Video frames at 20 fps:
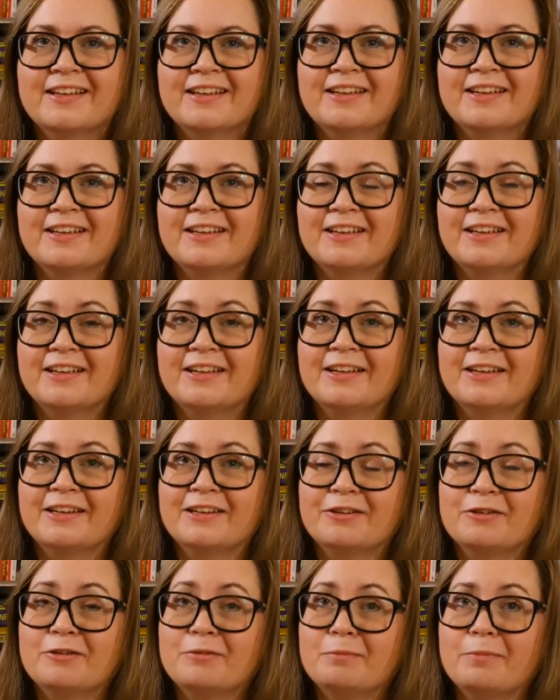uh,
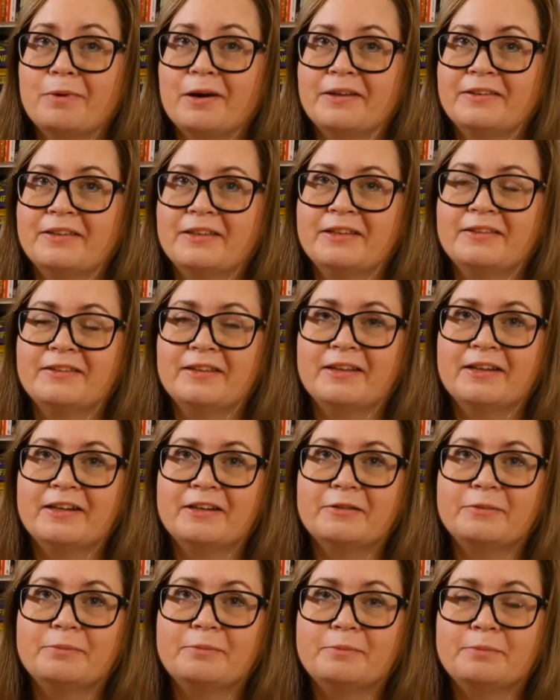combining
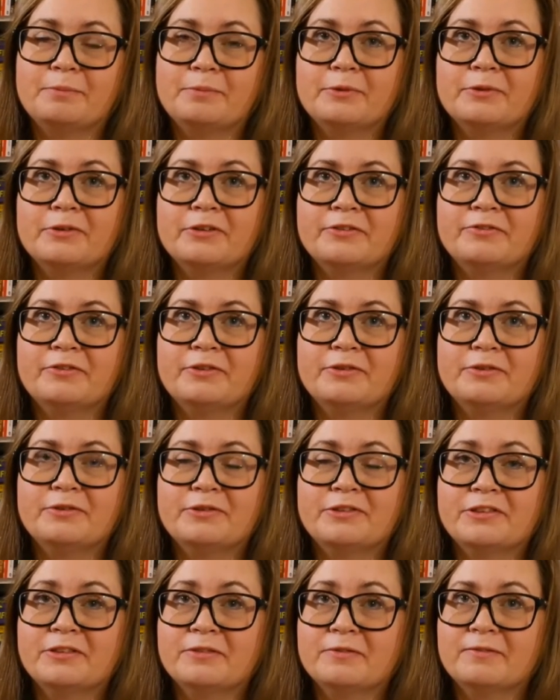their book
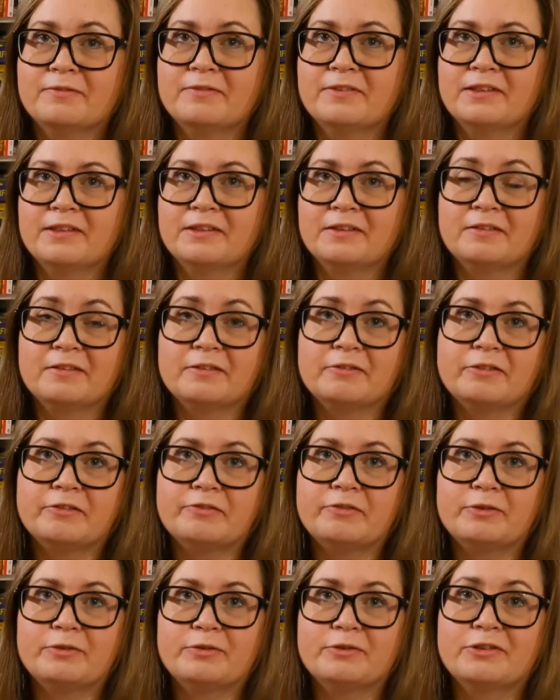reviews with
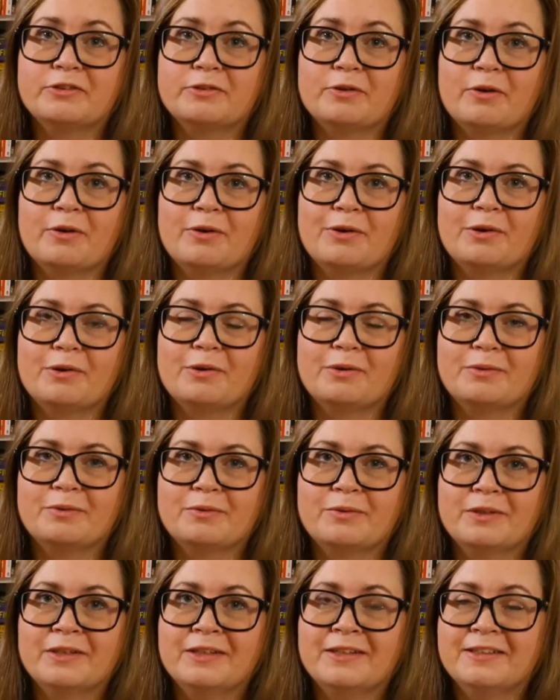reviews
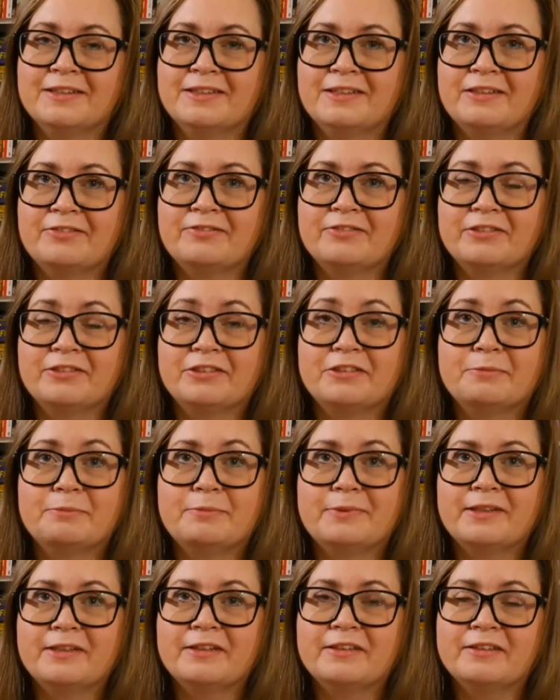of different
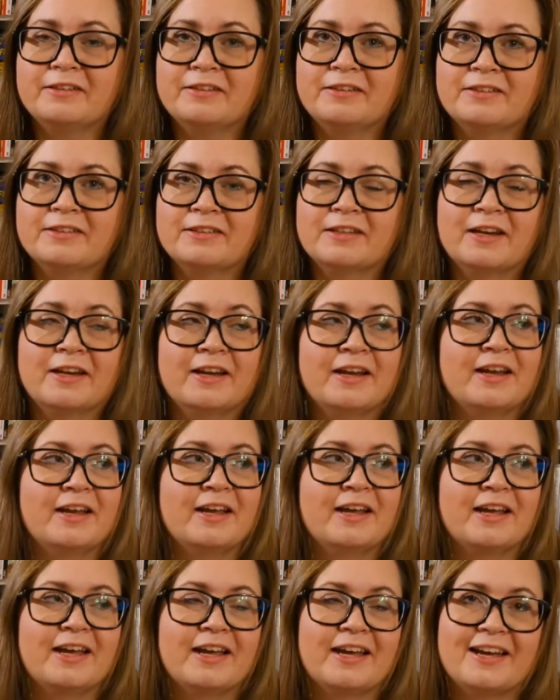beers
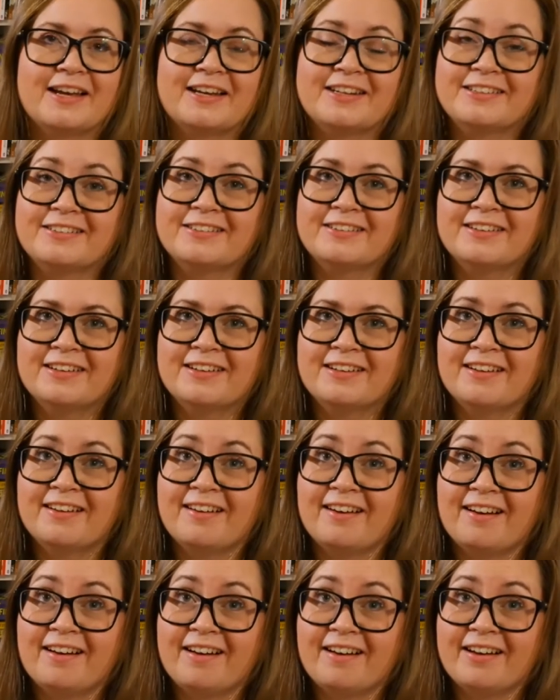and um,
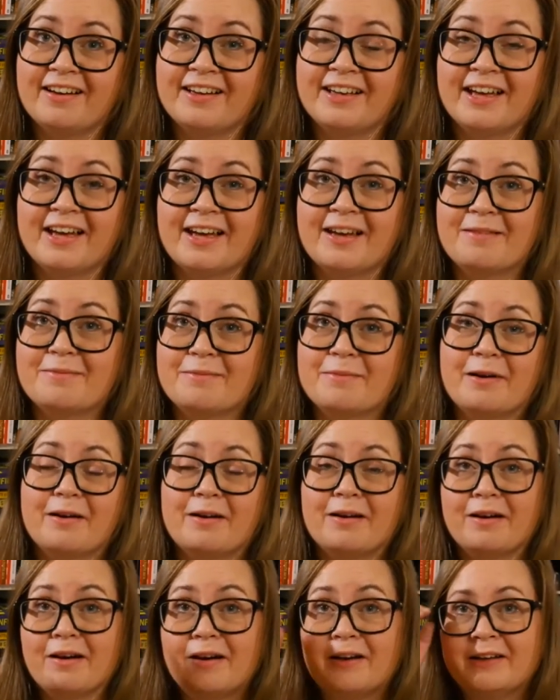I am
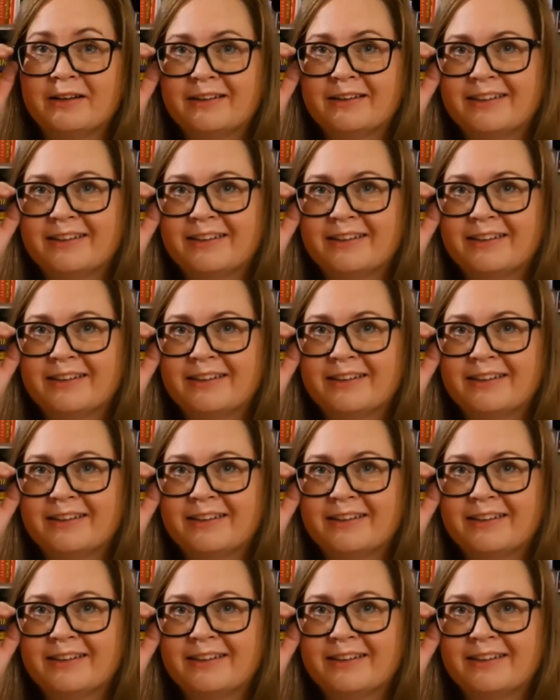a,